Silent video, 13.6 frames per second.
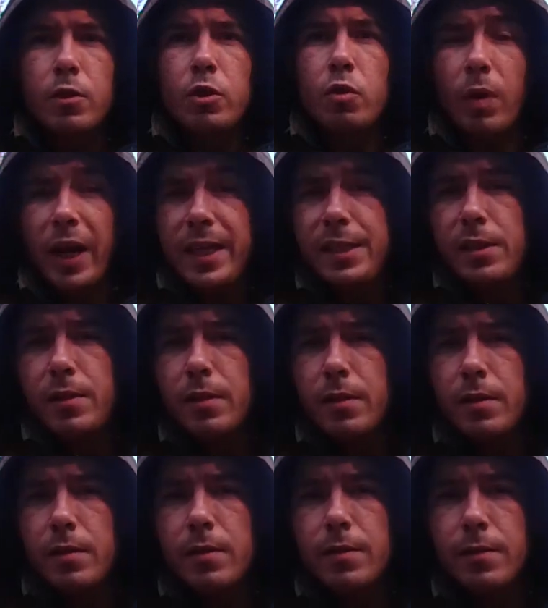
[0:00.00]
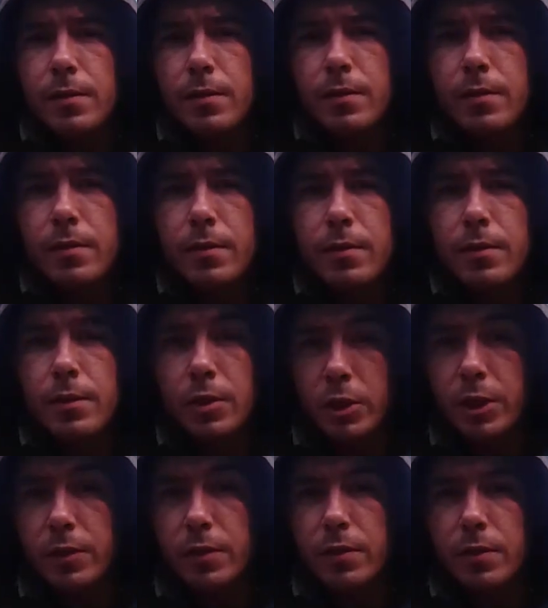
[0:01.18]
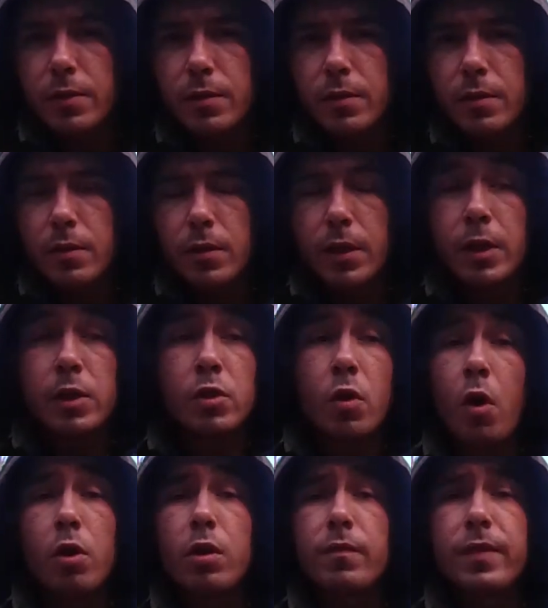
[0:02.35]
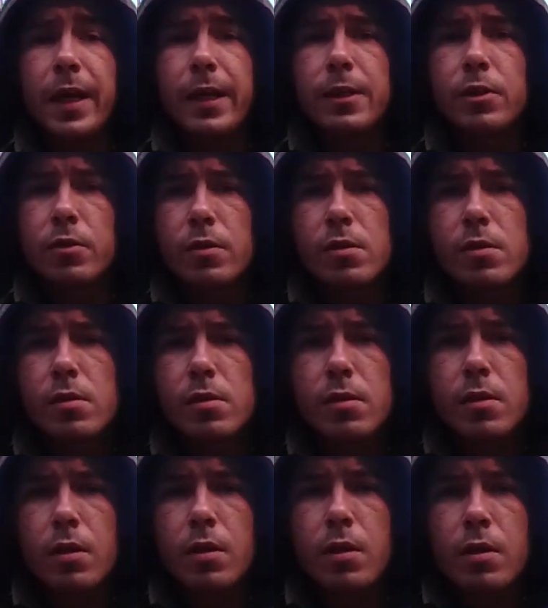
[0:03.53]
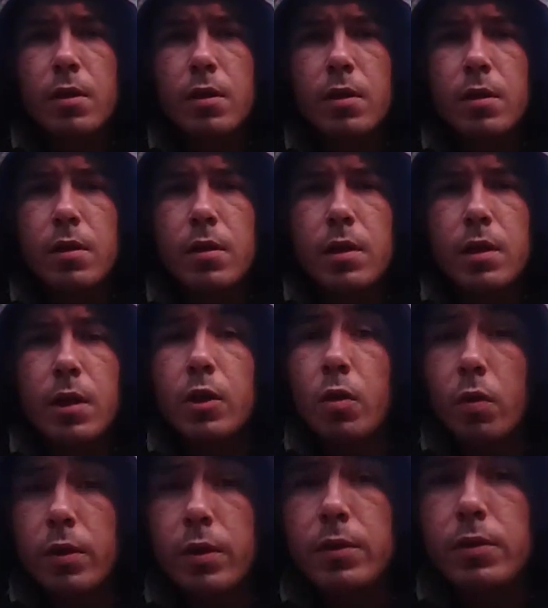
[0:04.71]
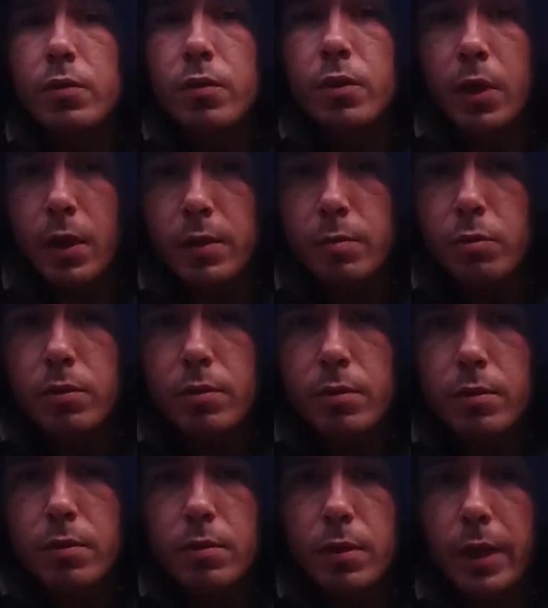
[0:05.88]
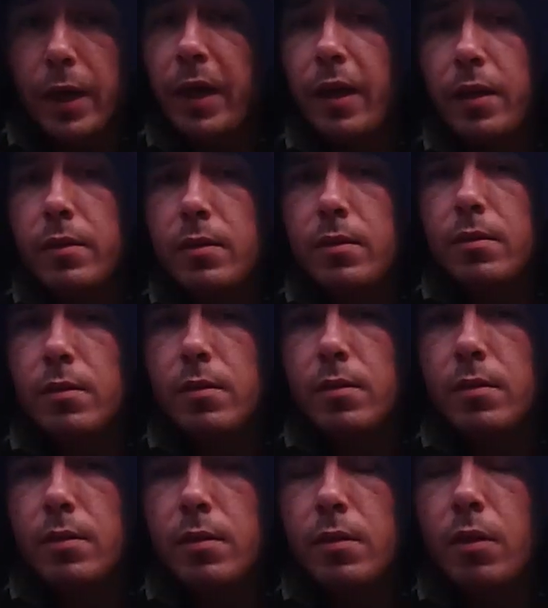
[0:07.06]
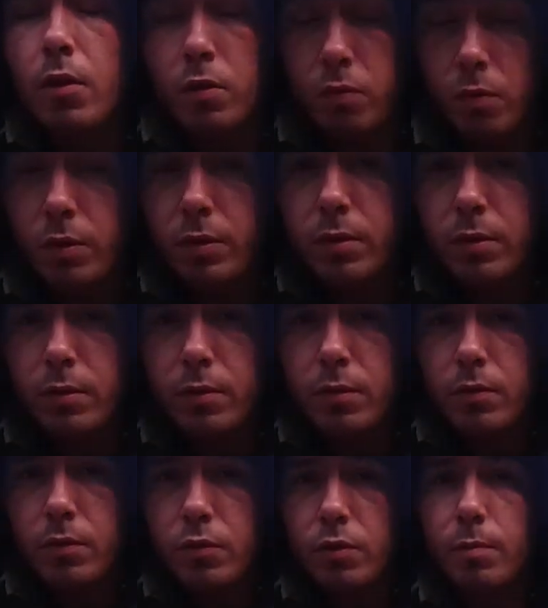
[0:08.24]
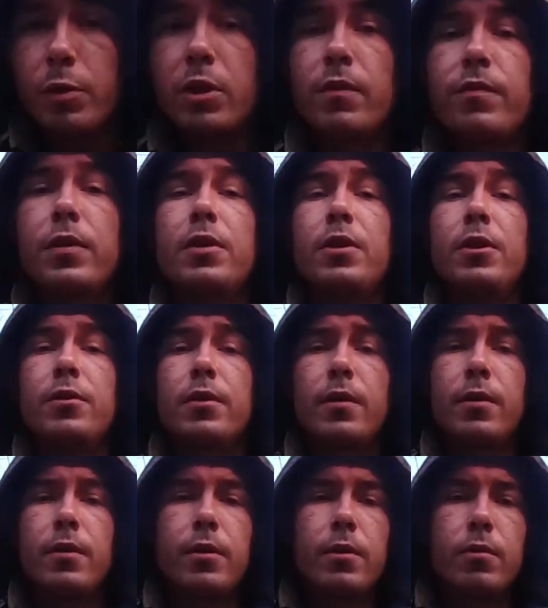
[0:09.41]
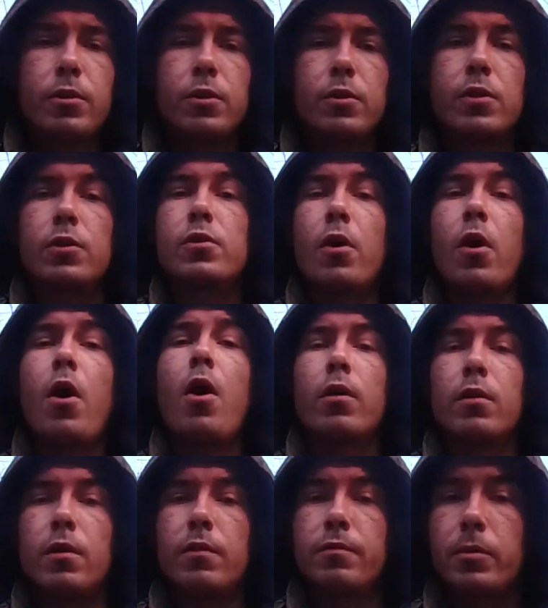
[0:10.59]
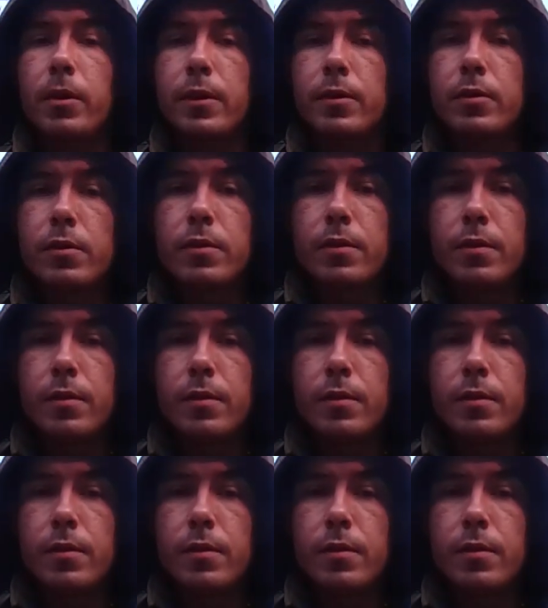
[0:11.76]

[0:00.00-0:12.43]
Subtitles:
Christ Jesus is all of the angels, according to the gospel and according to the Bhagavad Gita, which is the song of Christ.